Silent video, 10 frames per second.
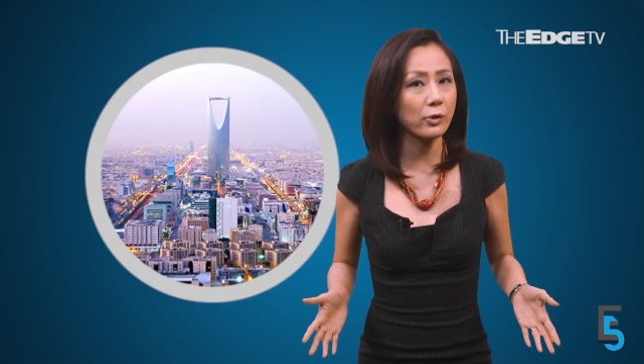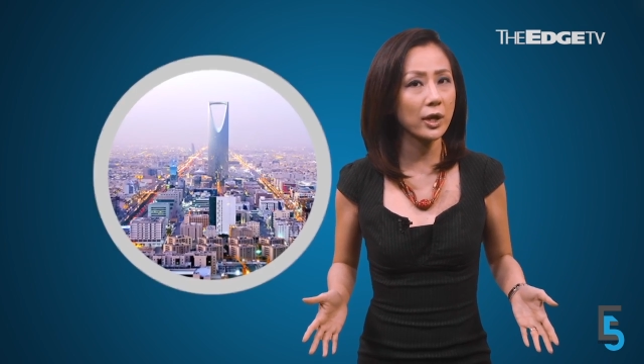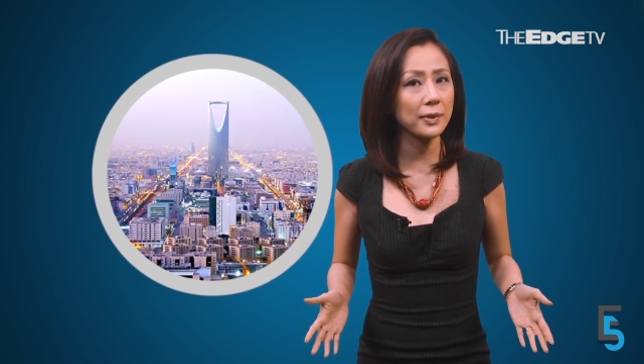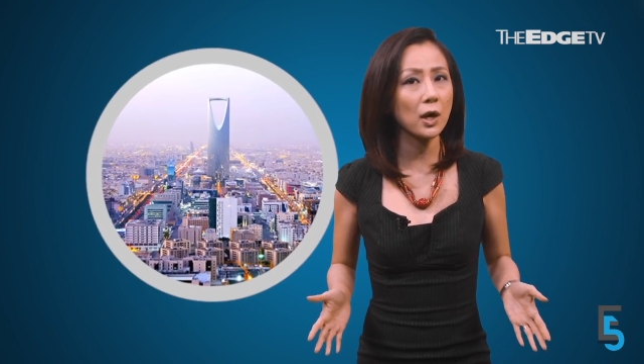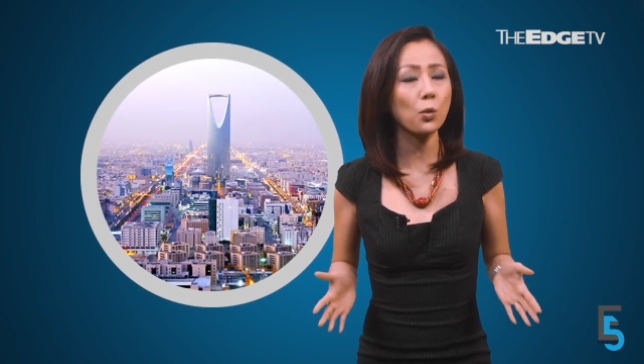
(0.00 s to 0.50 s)

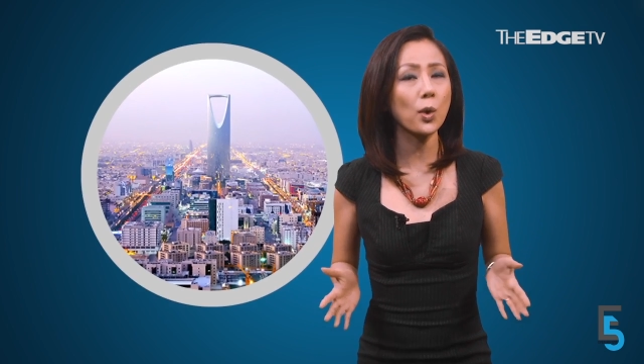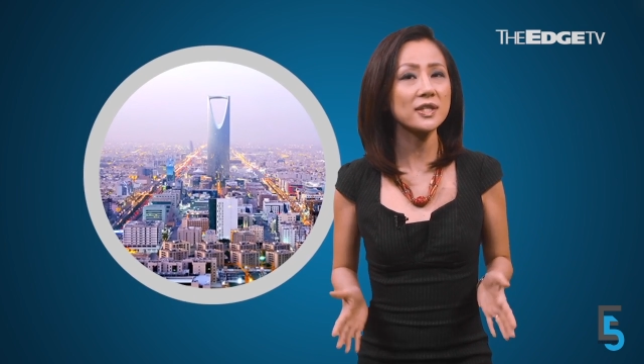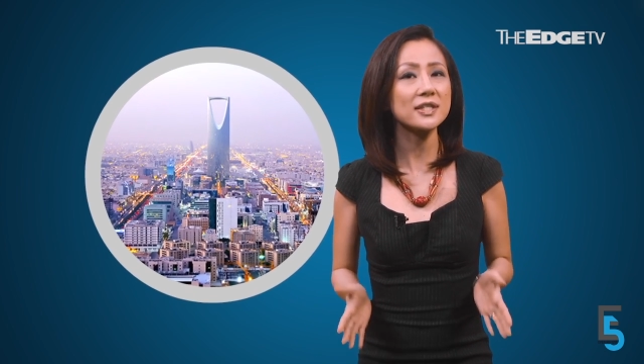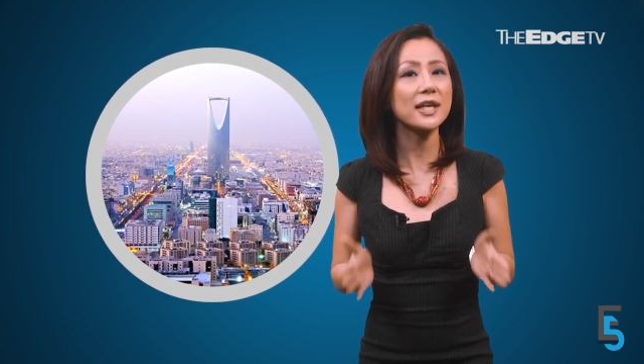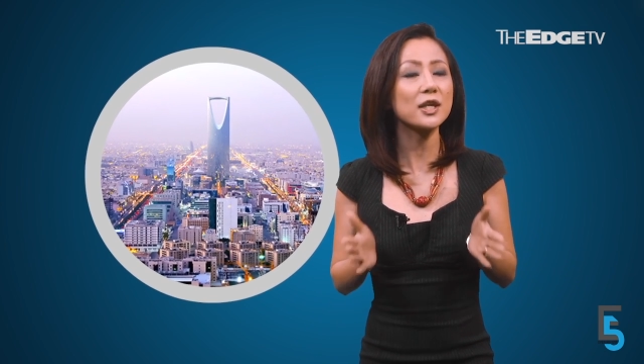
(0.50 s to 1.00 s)
Arabia
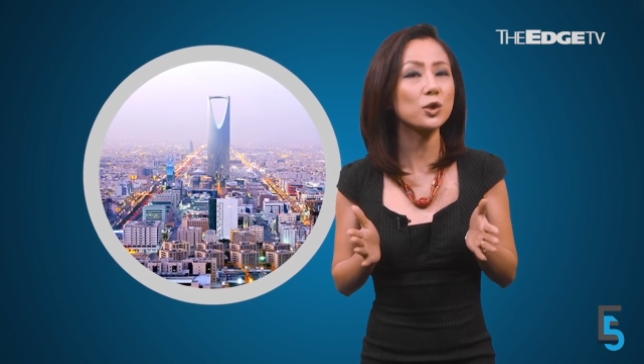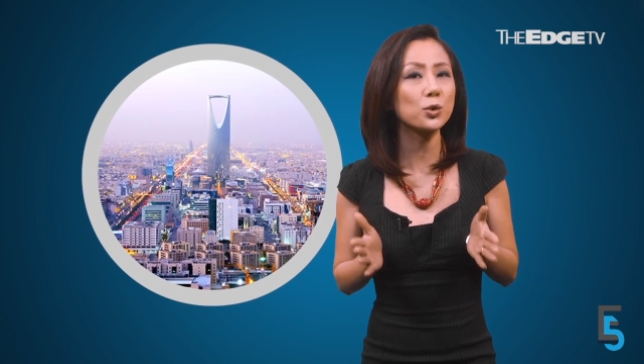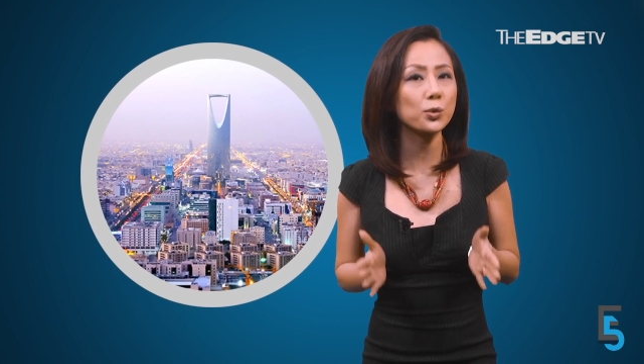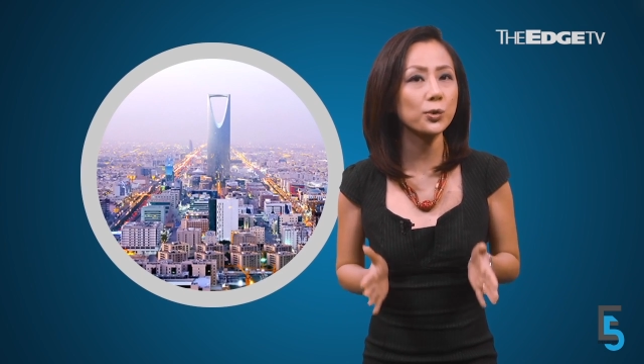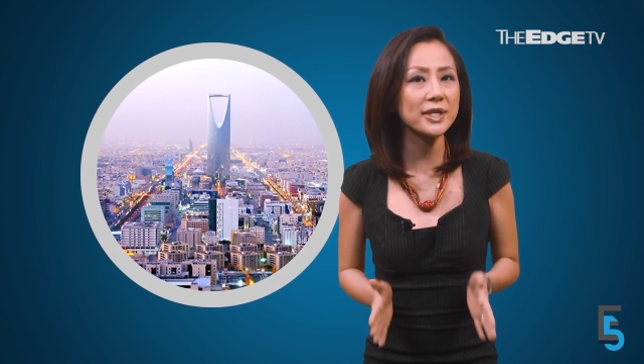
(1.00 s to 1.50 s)
once
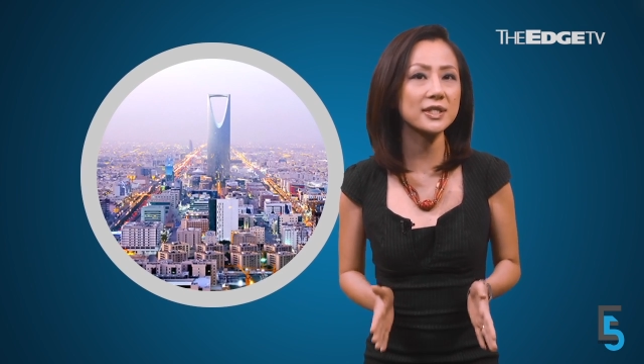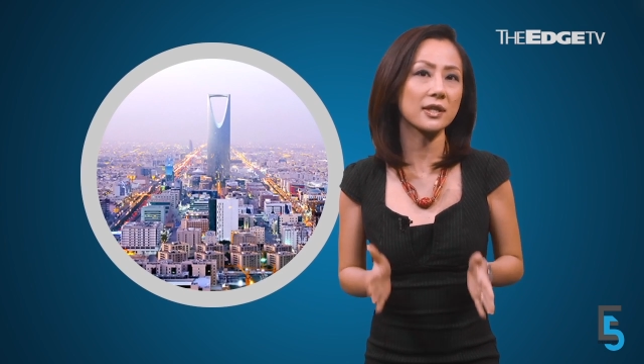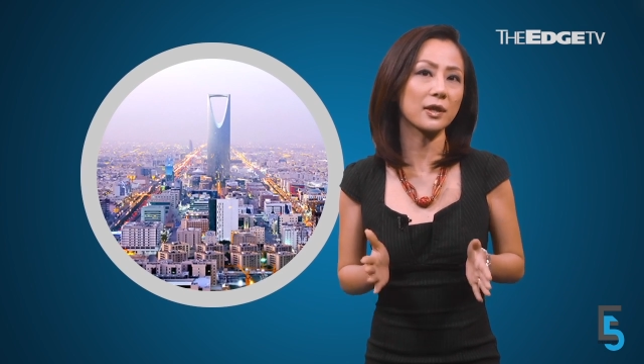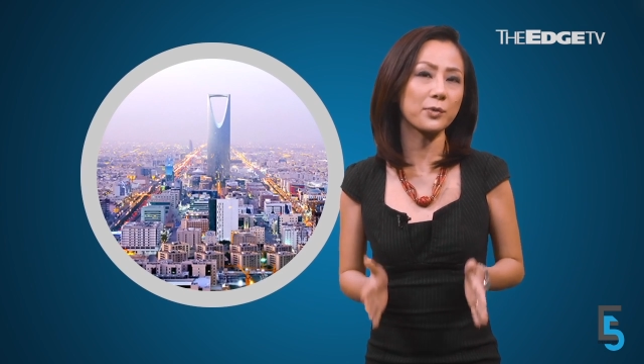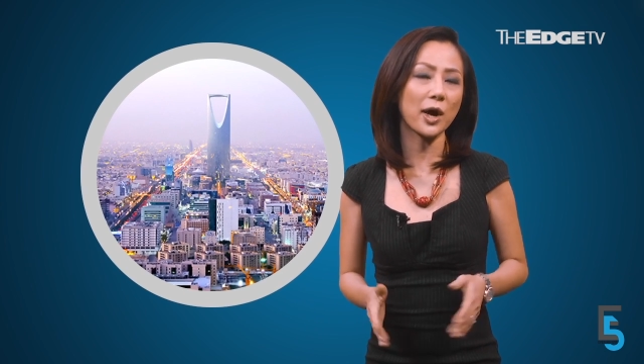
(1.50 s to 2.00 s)
increased
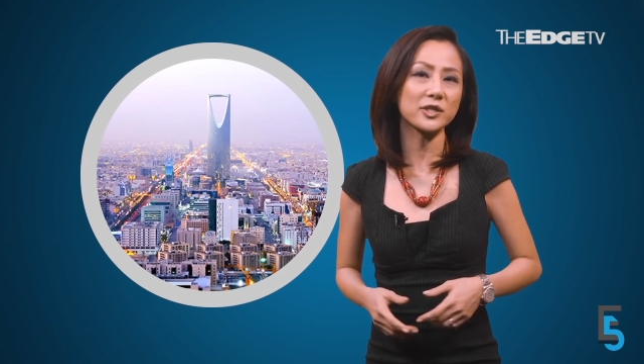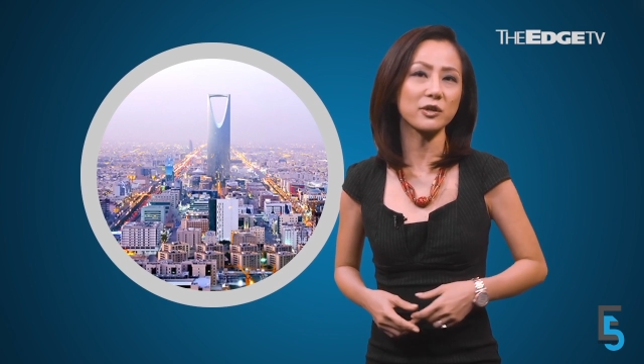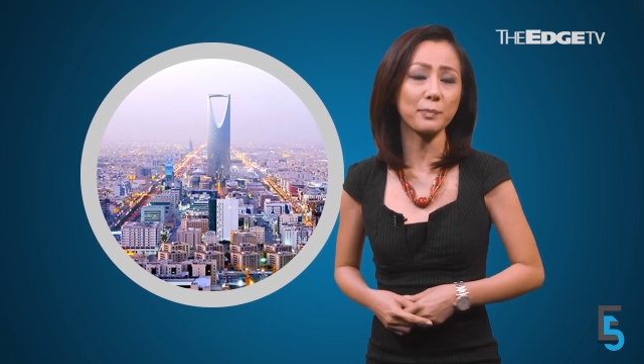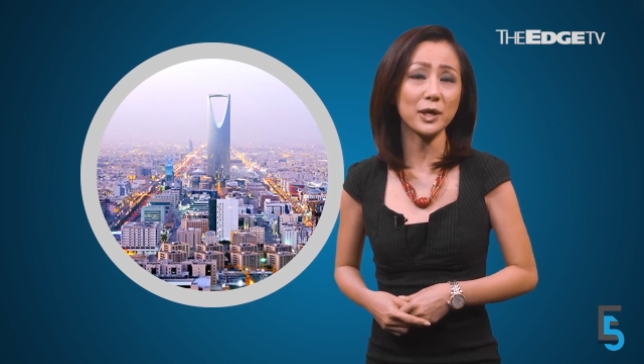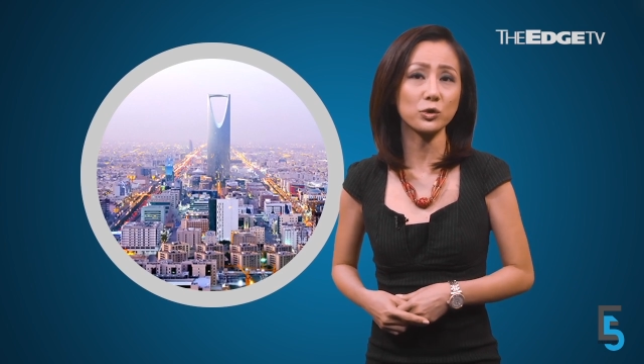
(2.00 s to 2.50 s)
the price
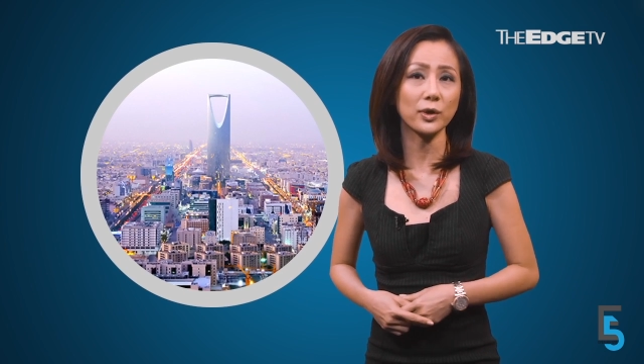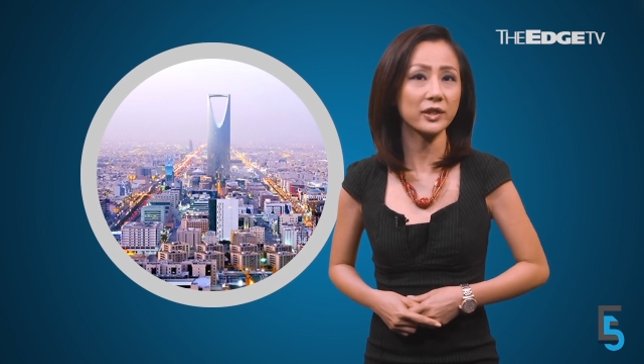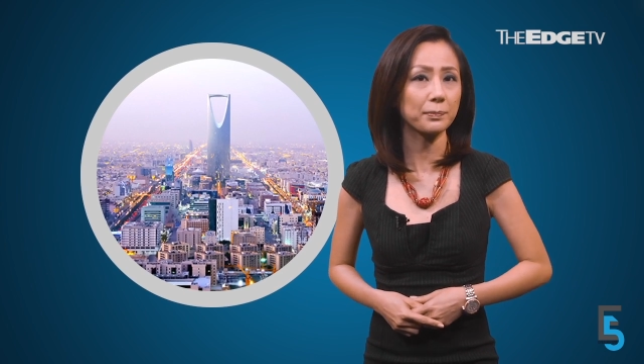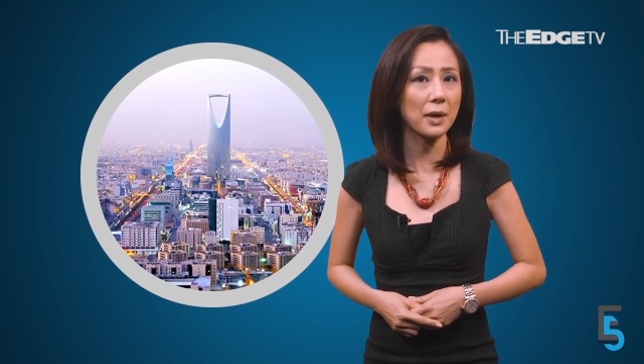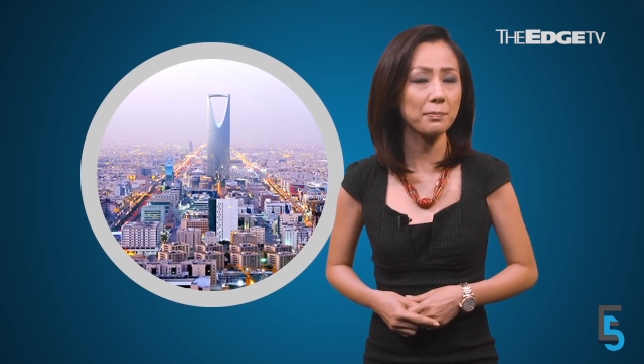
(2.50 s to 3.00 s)
of petrol
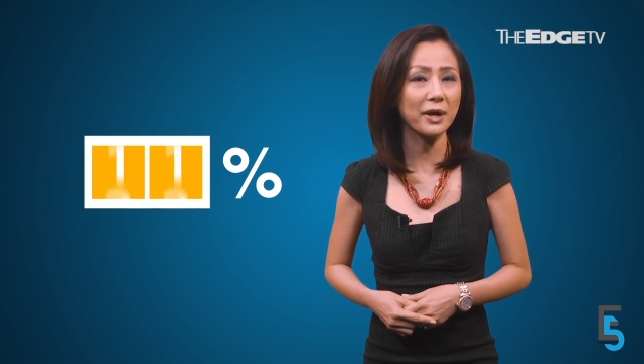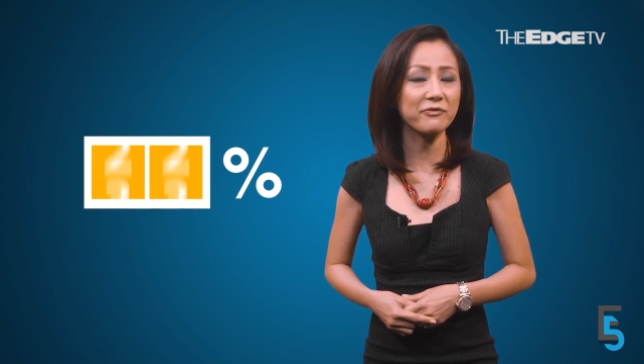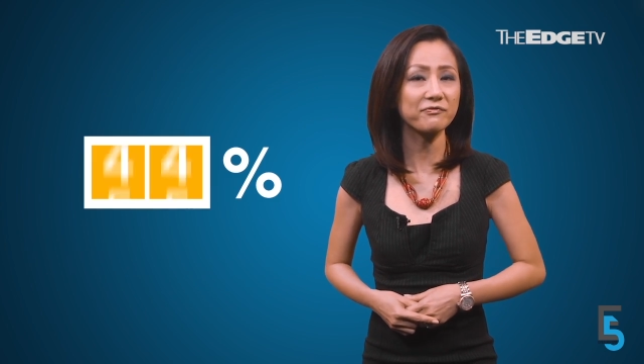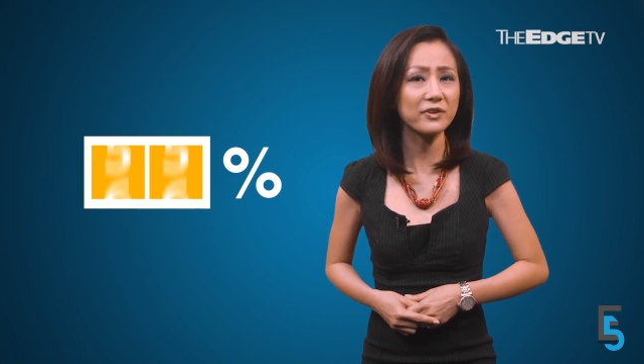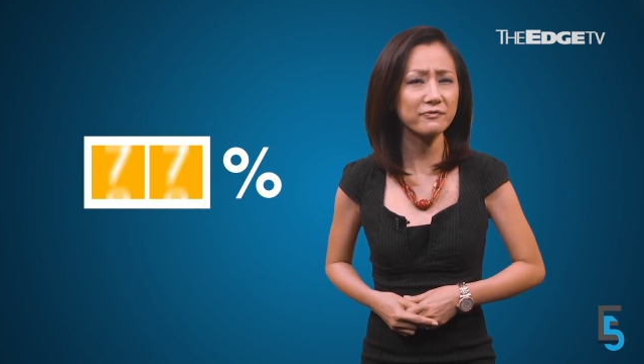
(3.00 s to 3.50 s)
at the pump by
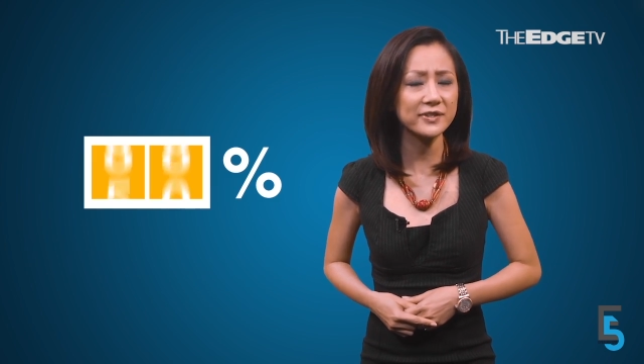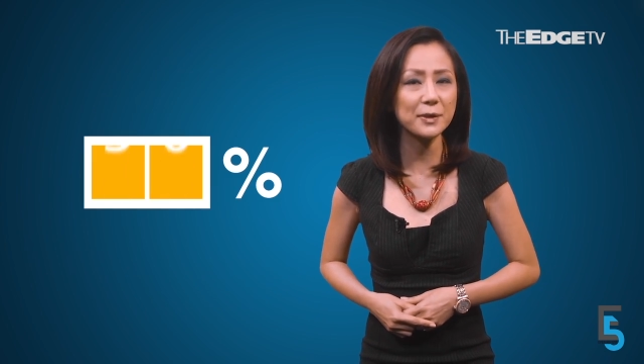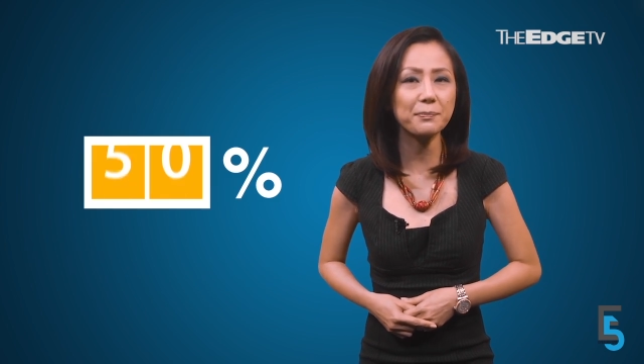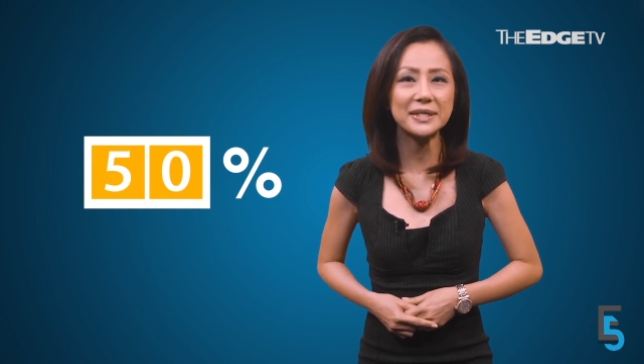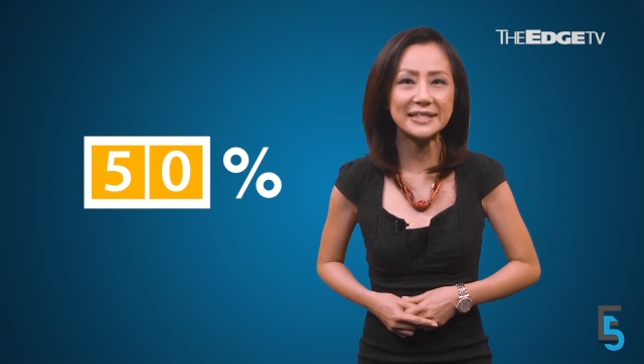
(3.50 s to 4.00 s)

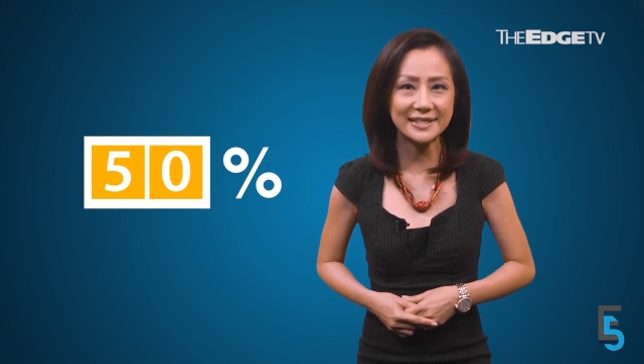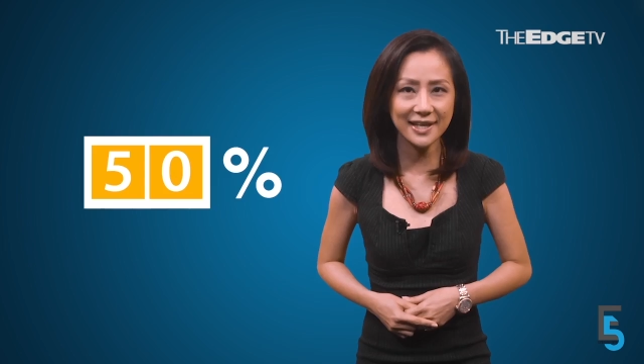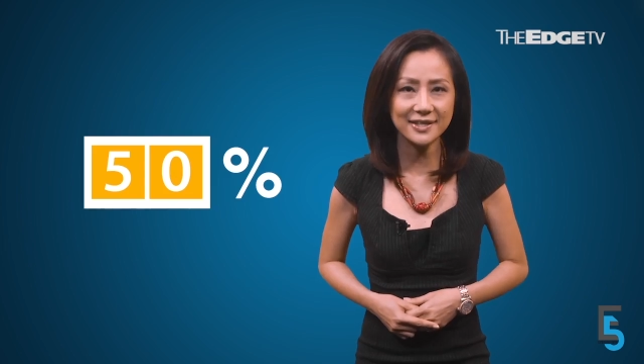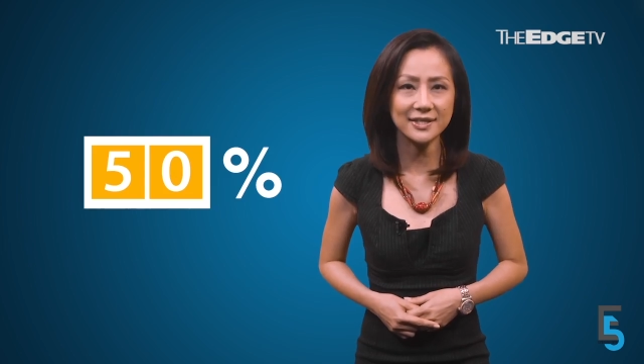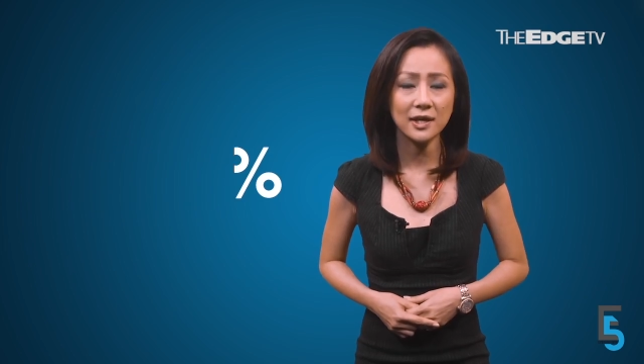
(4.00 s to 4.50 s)

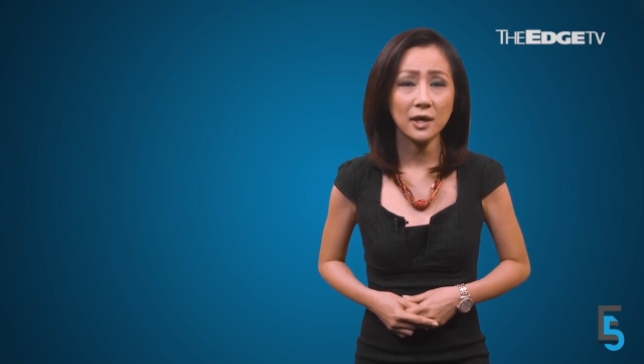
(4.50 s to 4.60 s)
50%